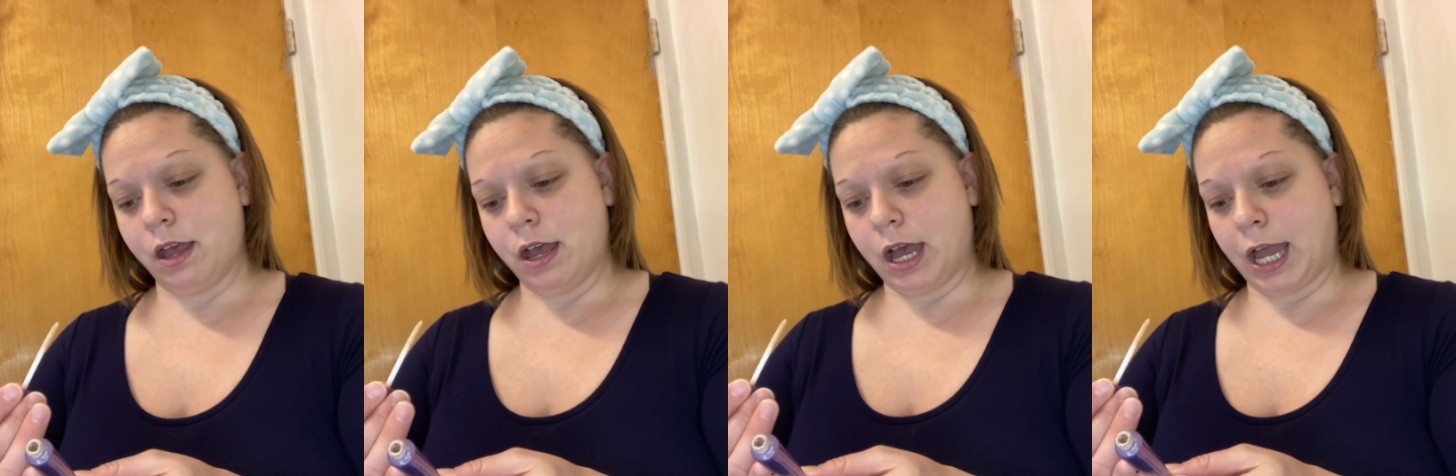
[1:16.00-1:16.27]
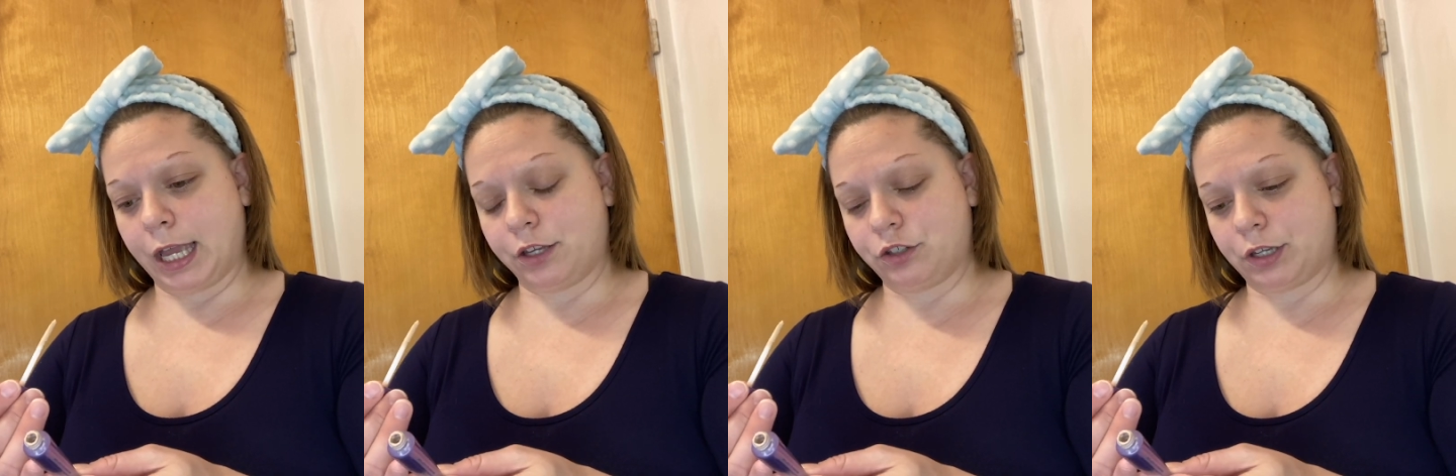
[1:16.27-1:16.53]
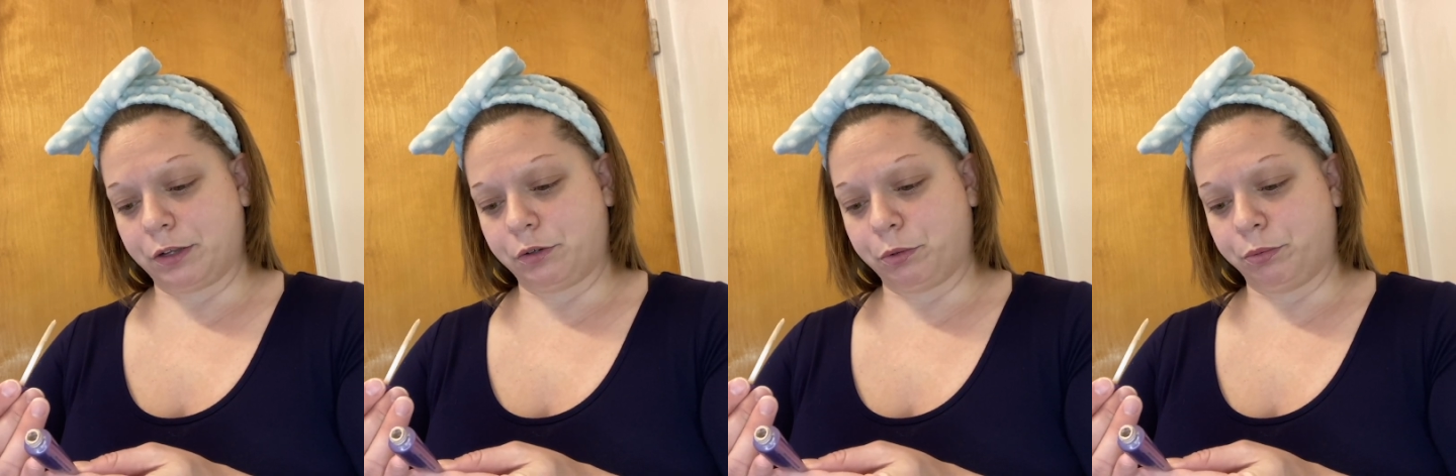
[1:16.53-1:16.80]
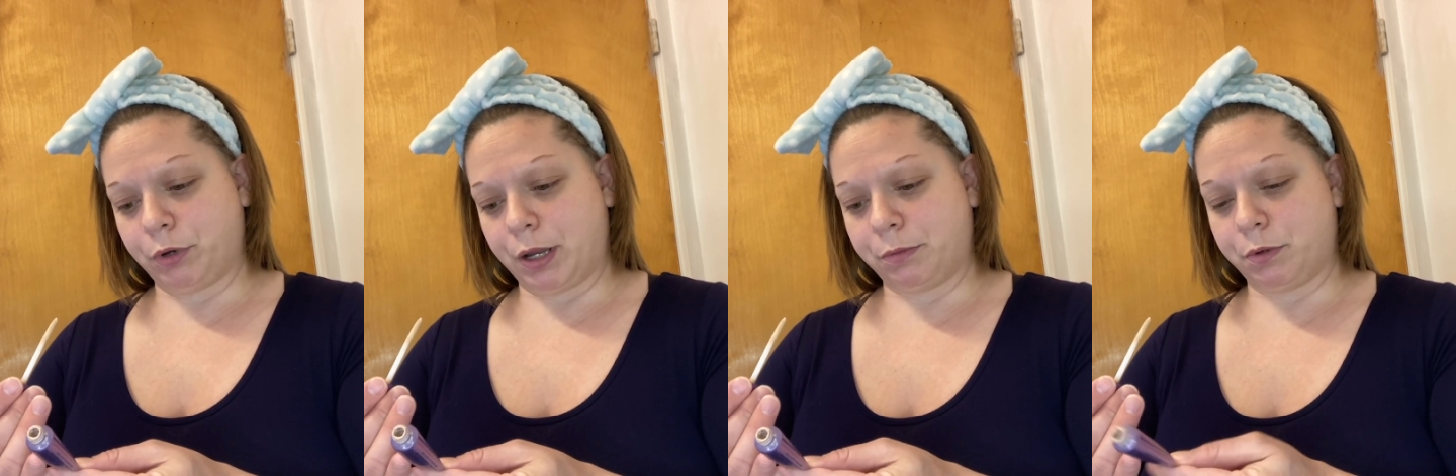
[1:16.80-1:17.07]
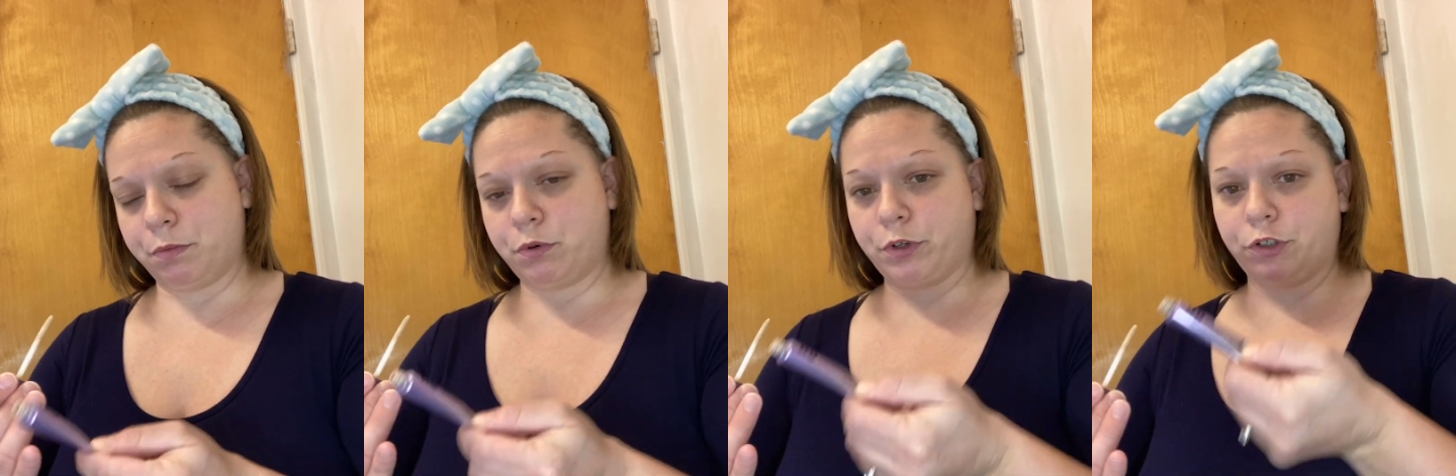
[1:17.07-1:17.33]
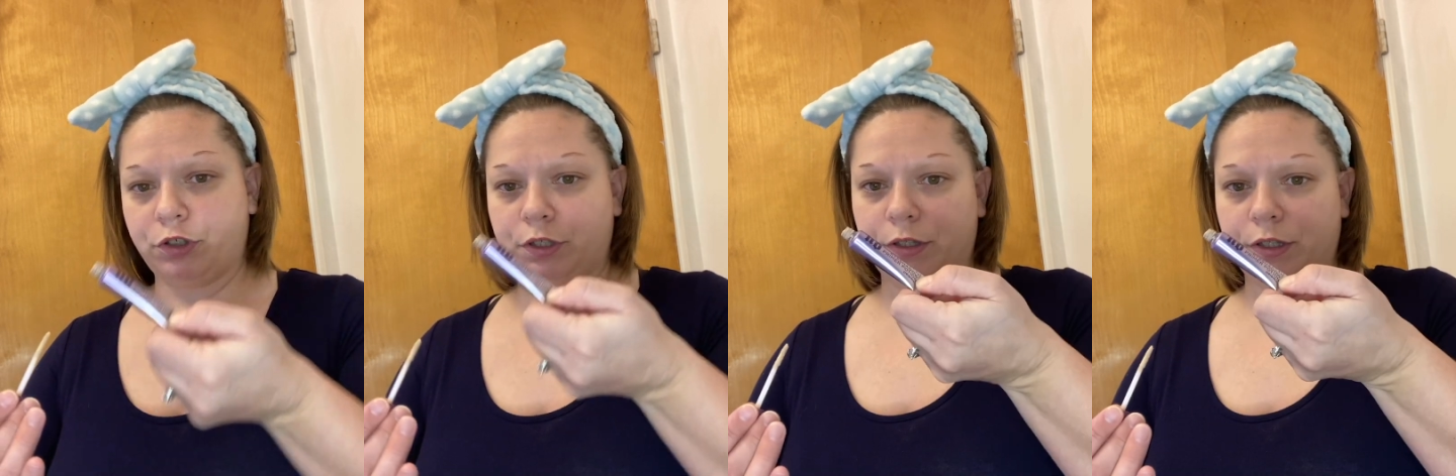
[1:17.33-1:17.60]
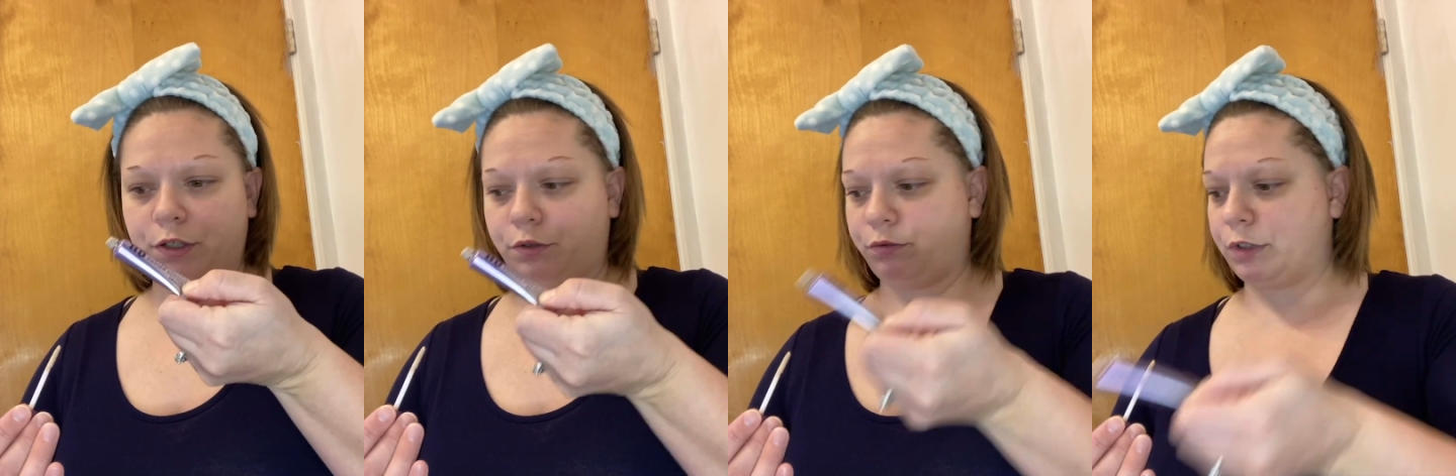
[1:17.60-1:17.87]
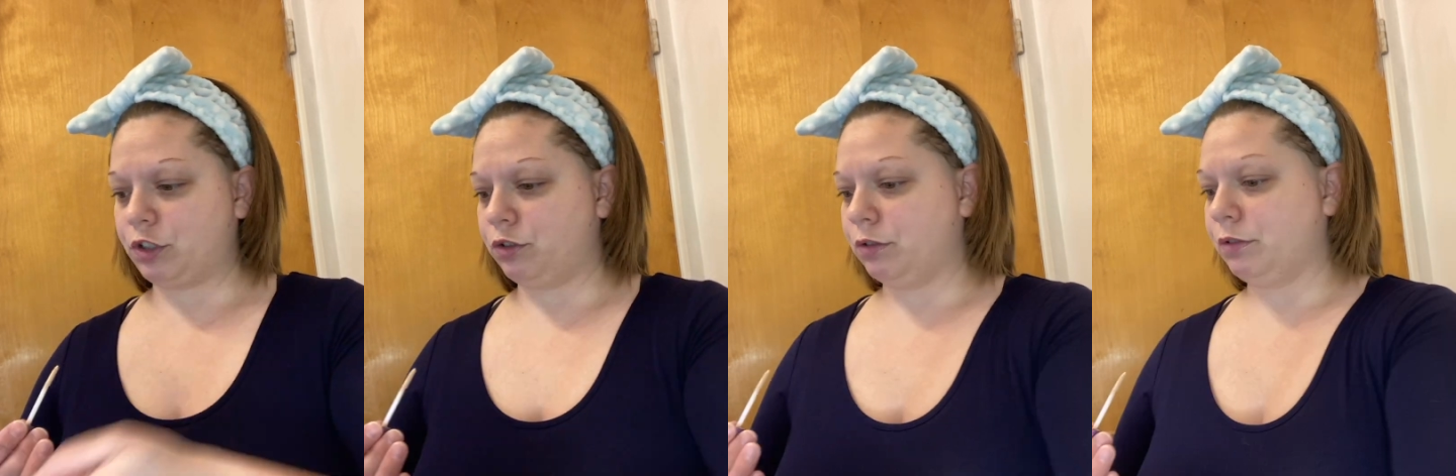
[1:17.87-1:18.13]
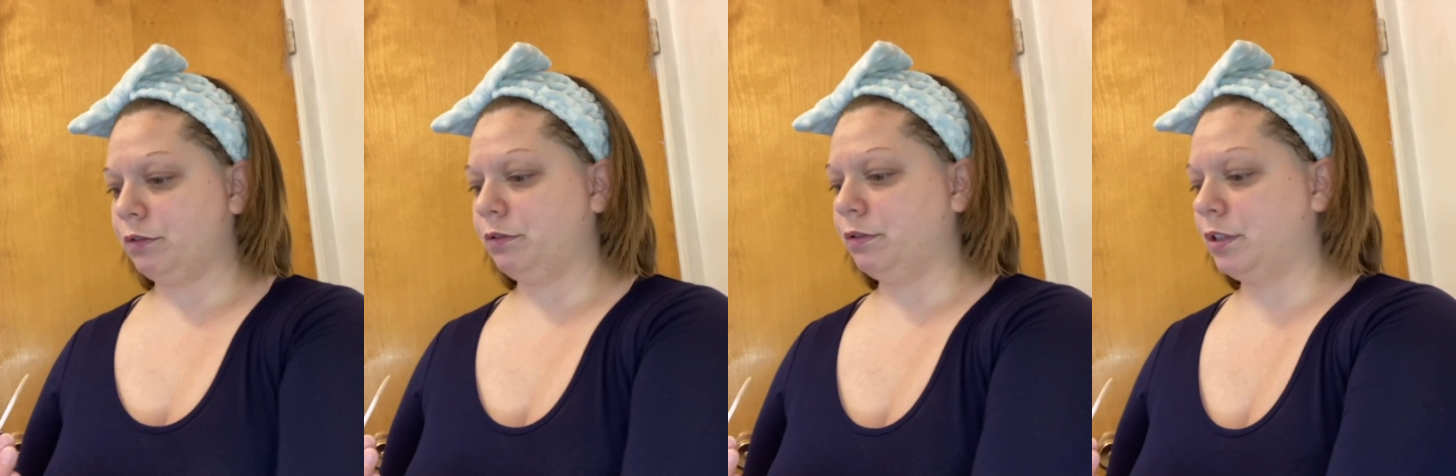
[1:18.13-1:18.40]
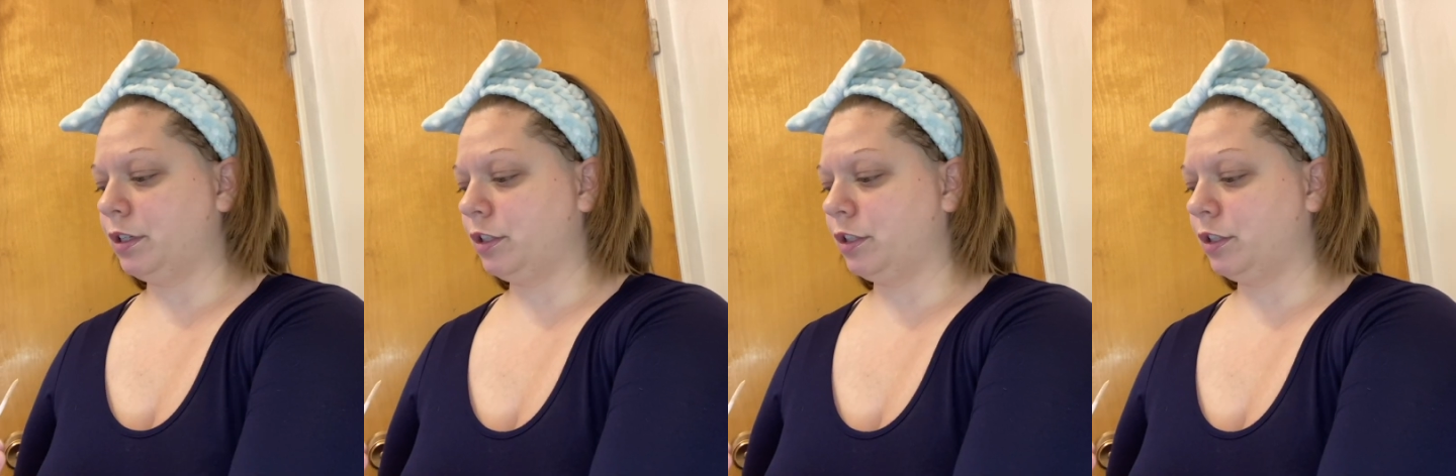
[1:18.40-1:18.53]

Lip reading: eyeshadow primer portion, the original,